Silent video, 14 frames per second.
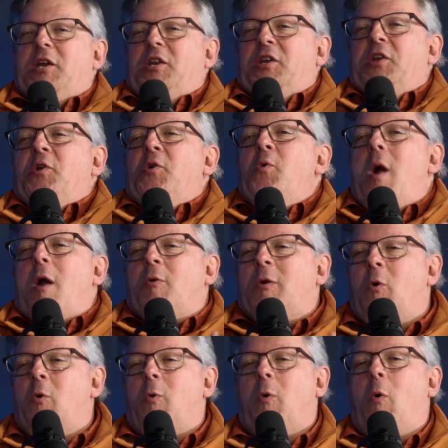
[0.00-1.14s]
you are
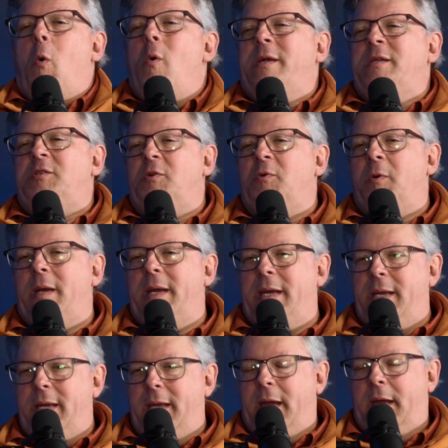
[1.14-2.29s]
going to
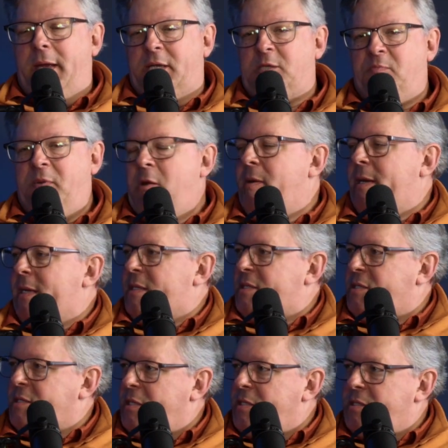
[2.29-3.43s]

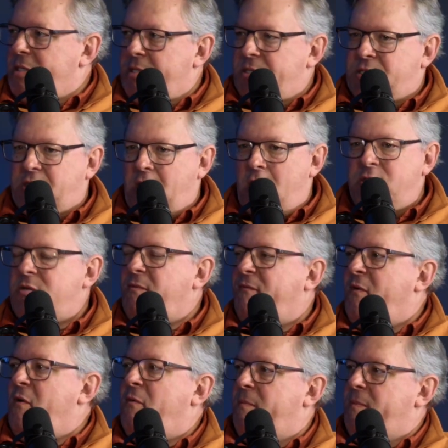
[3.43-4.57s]
experience such
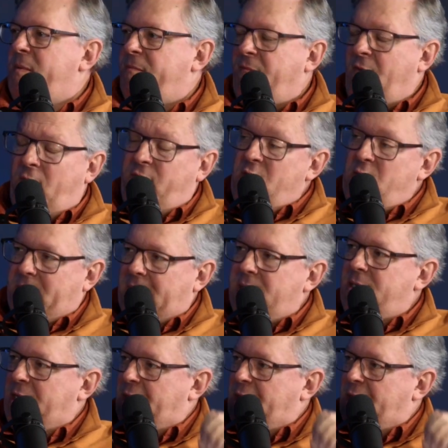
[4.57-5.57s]
fulfillment,